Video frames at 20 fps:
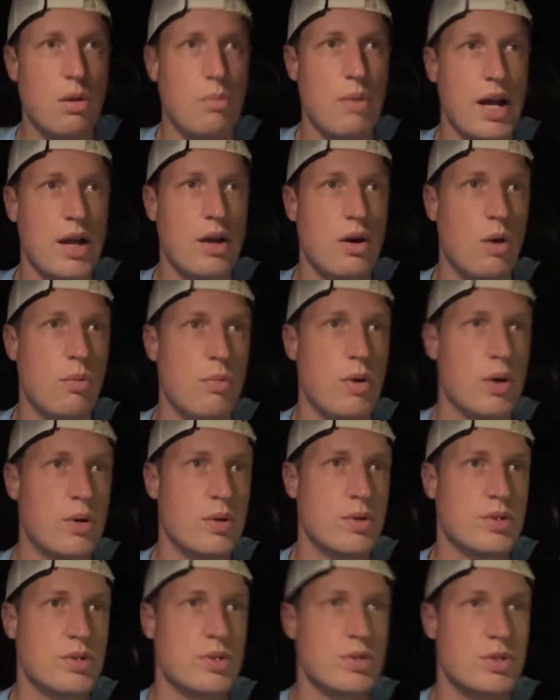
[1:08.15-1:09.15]
my
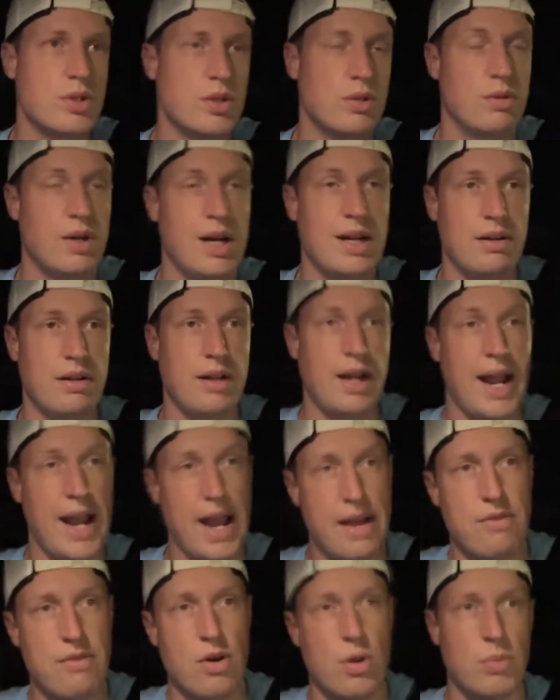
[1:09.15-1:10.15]
homeowners insurance, well, I, don't, I
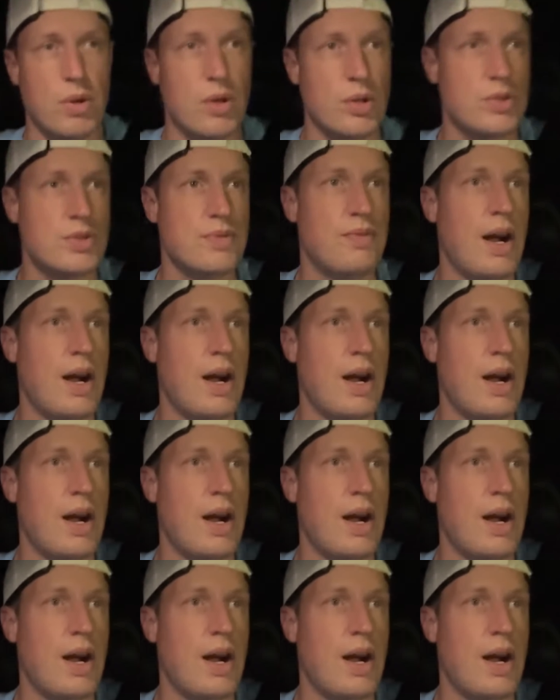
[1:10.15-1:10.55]
have homeowners.